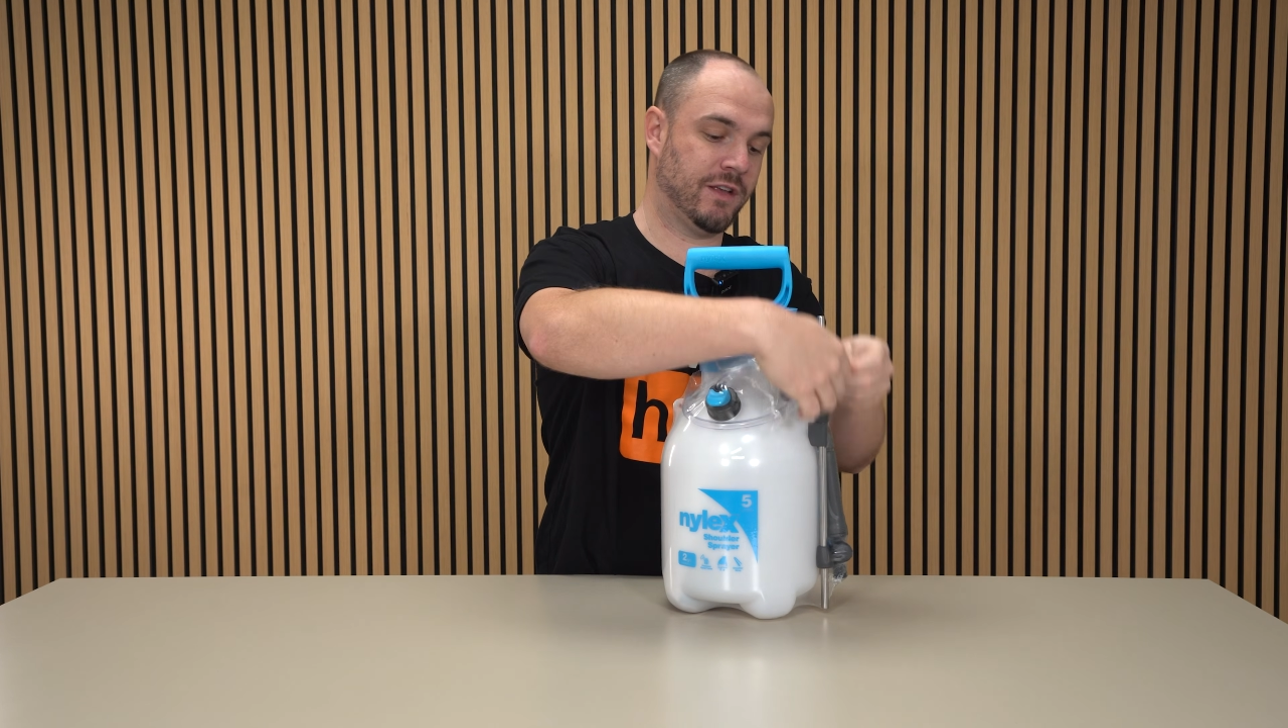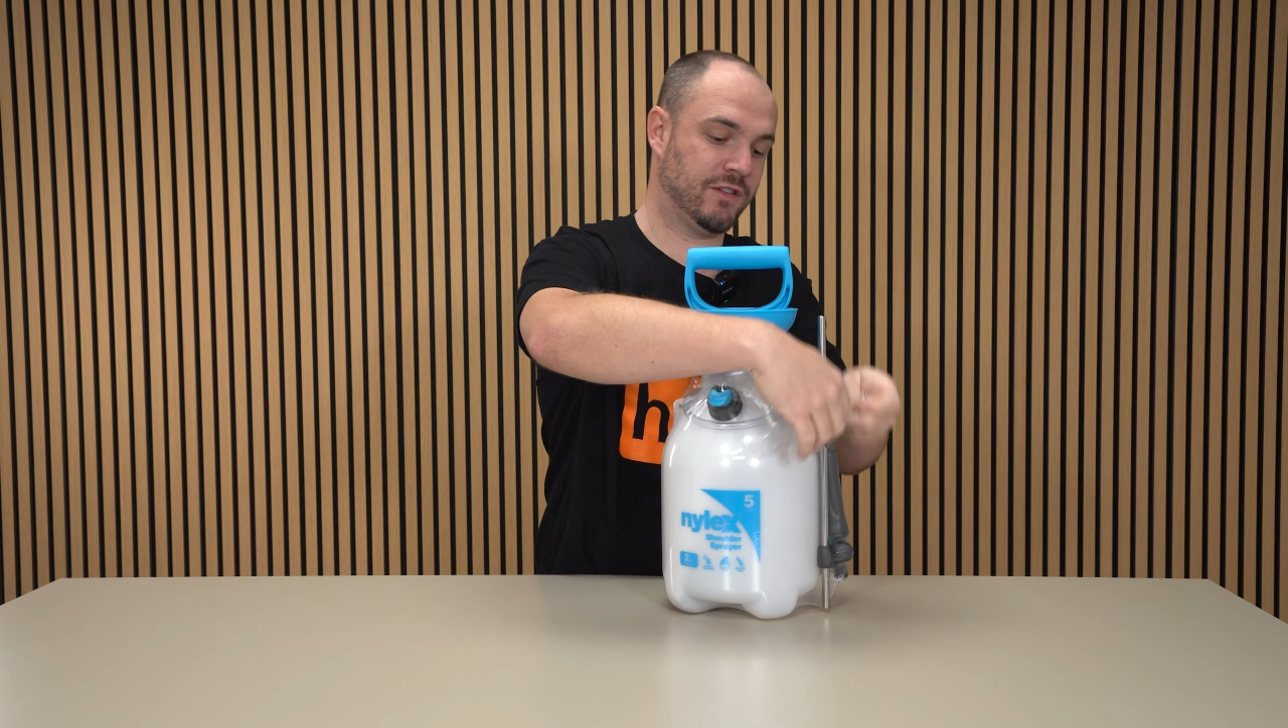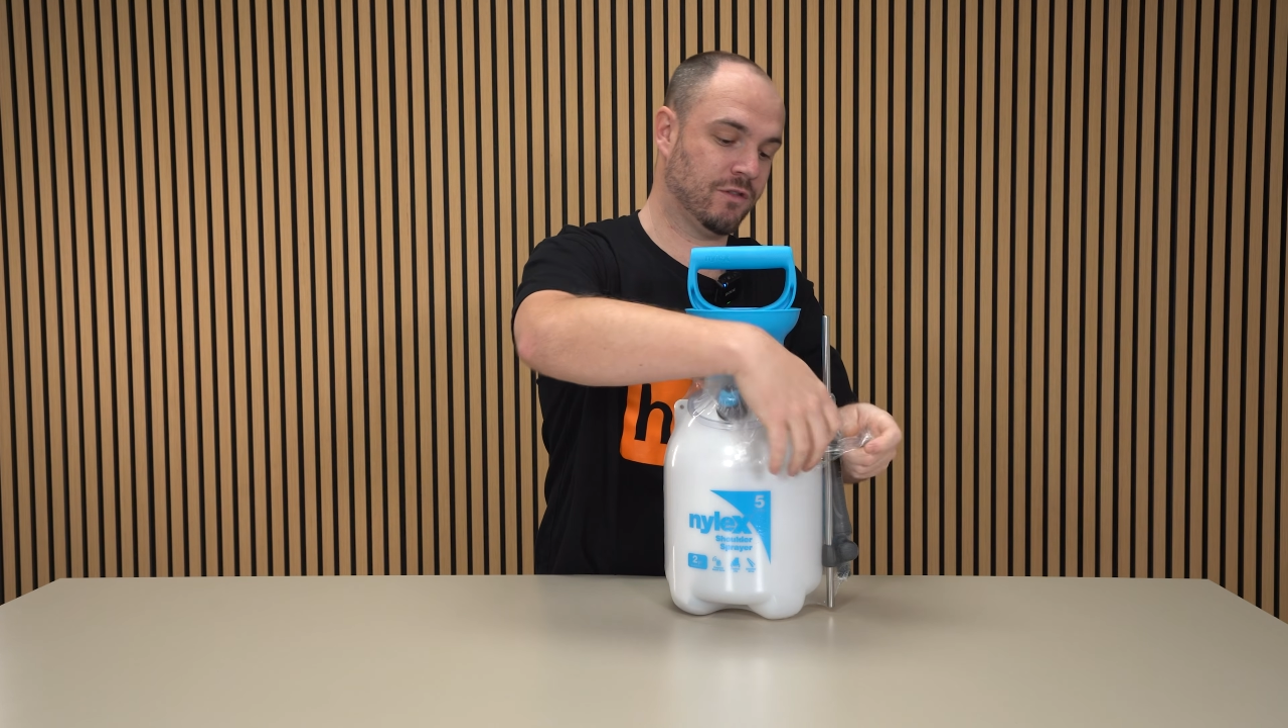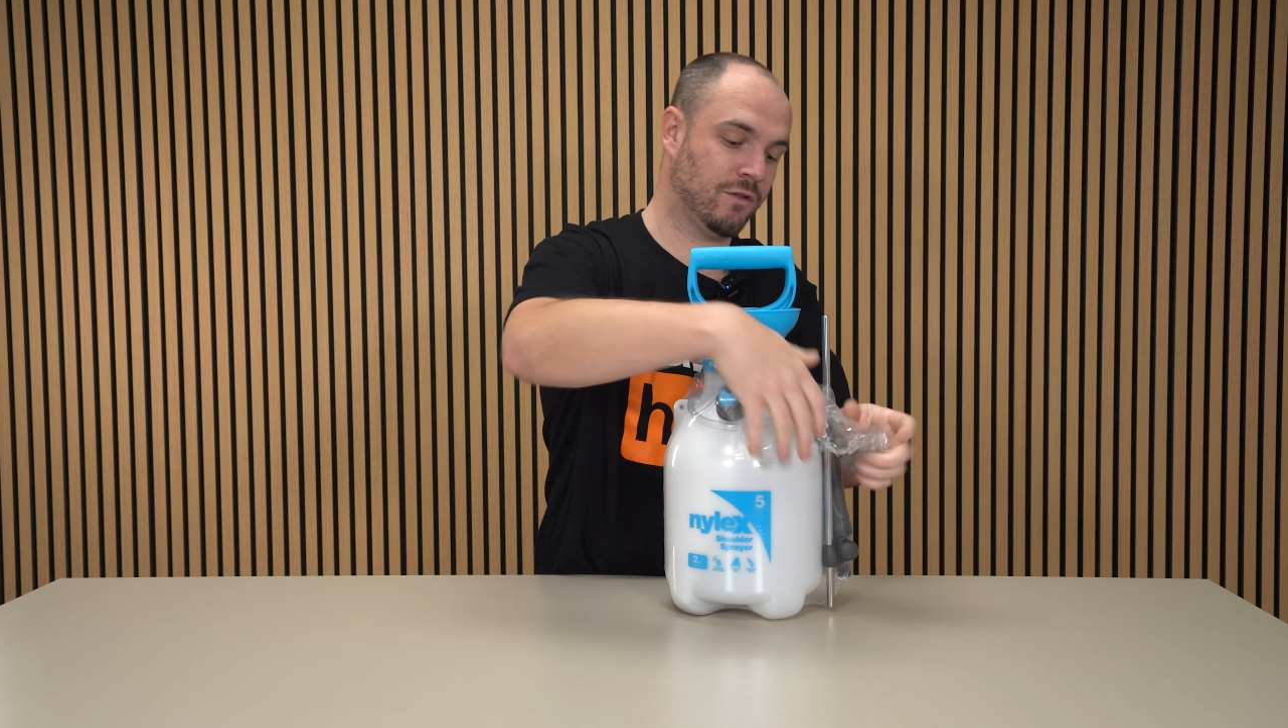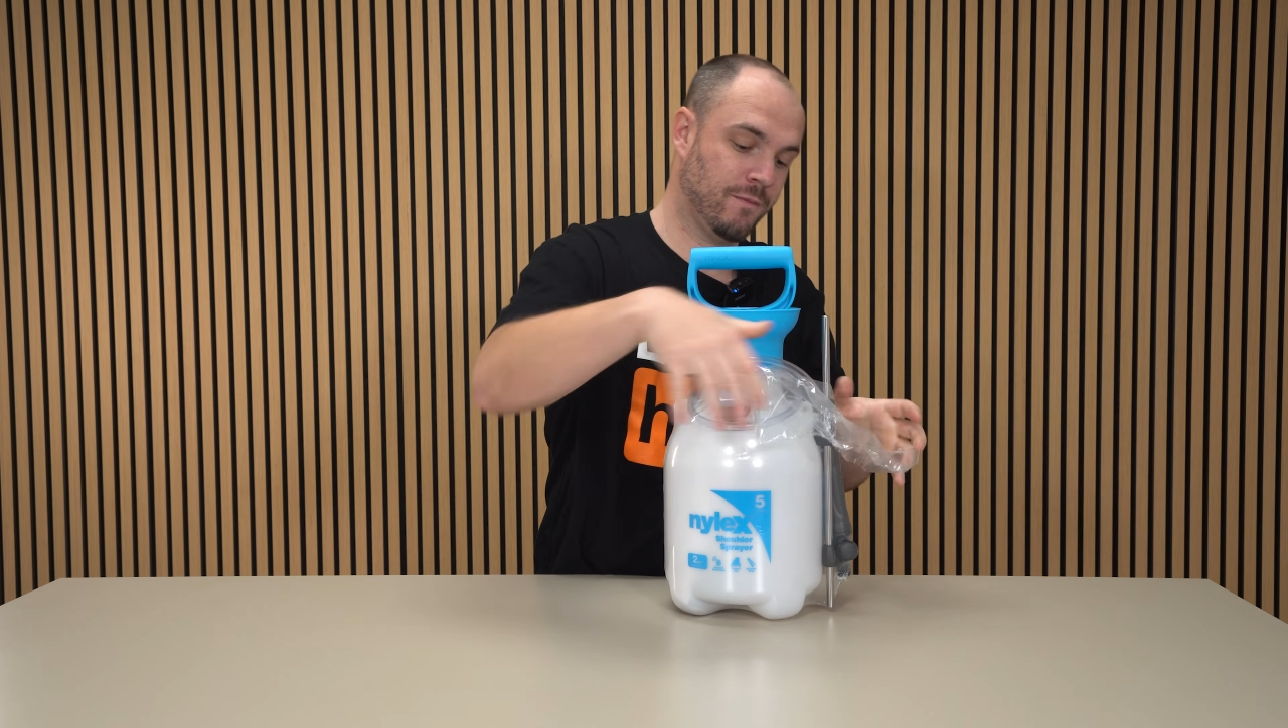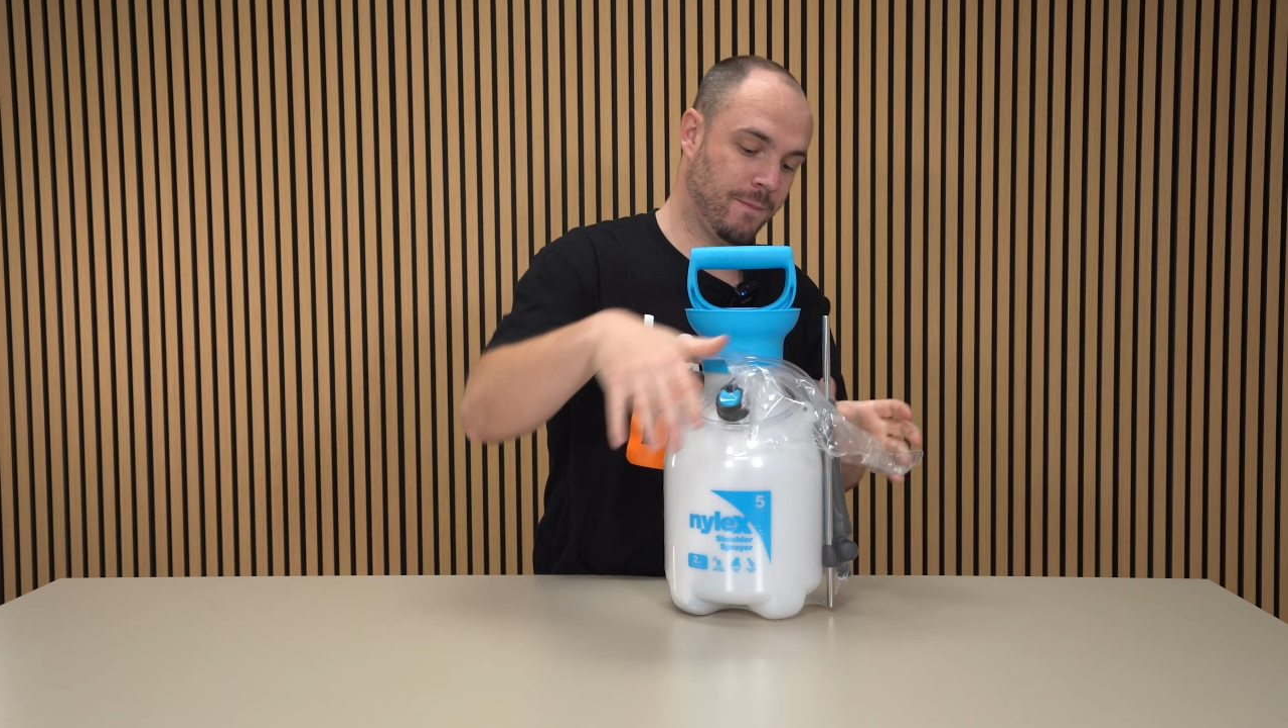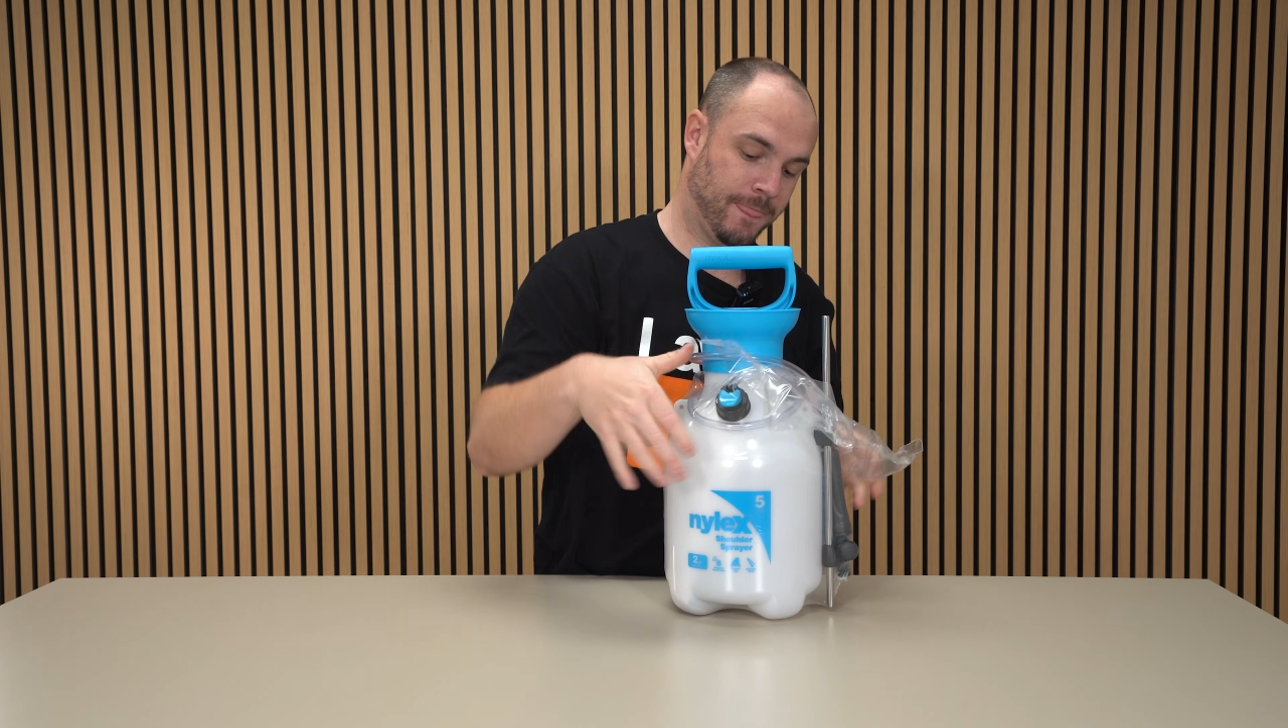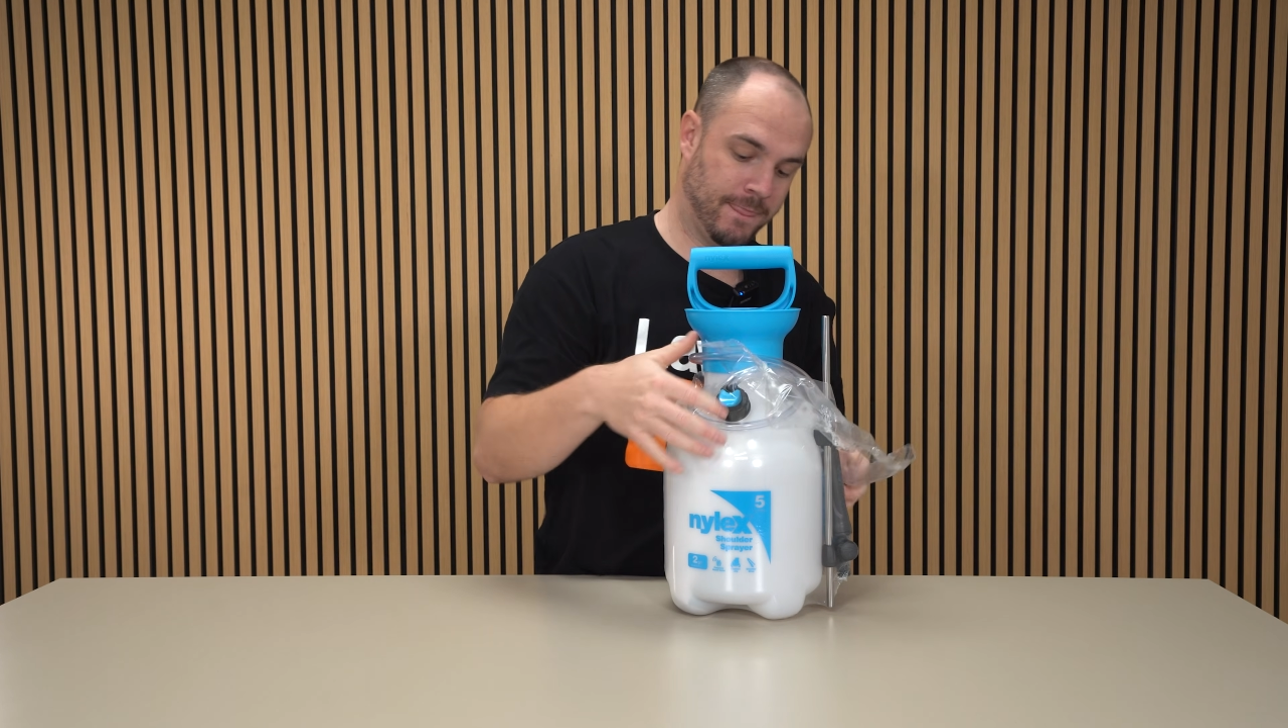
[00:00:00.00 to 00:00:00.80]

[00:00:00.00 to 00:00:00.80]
store.